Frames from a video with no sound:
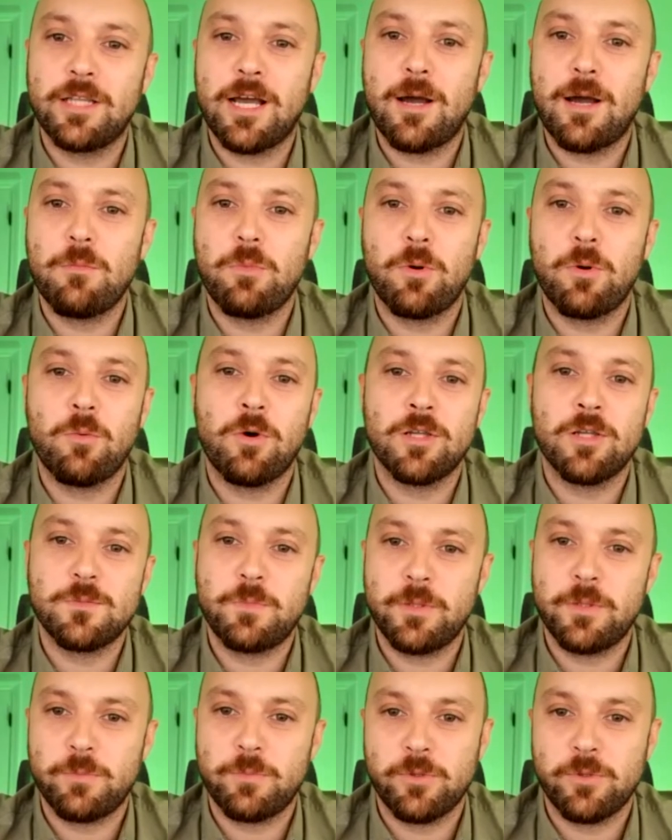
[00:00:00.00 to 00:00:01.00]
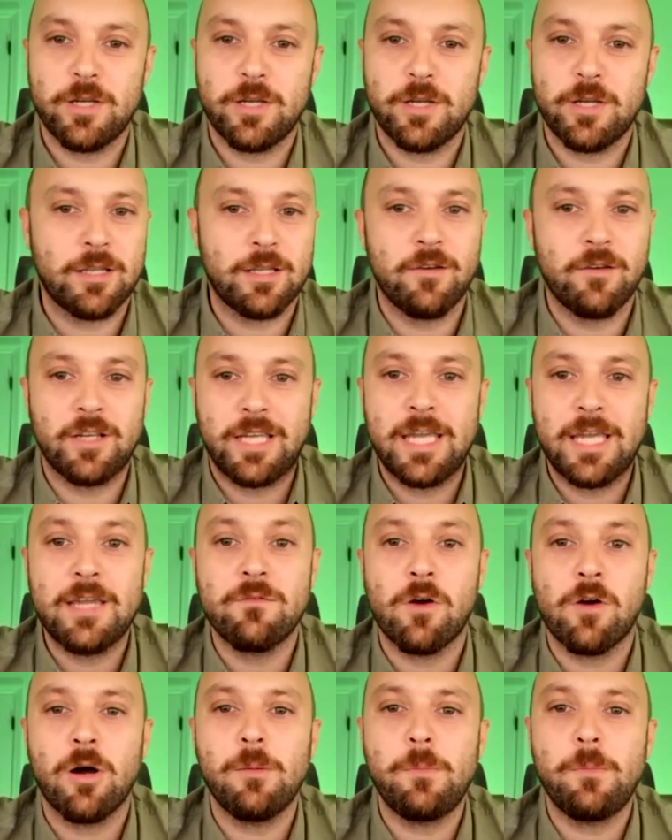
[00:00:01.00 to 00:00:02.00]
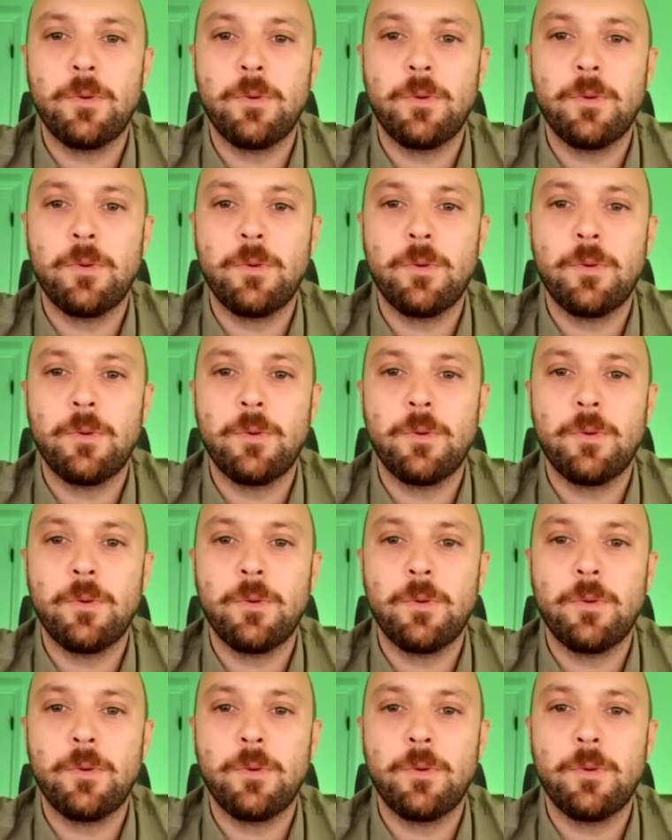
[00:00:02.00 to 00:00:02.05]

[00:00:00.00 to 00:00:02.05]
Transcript: But once people you know, gave up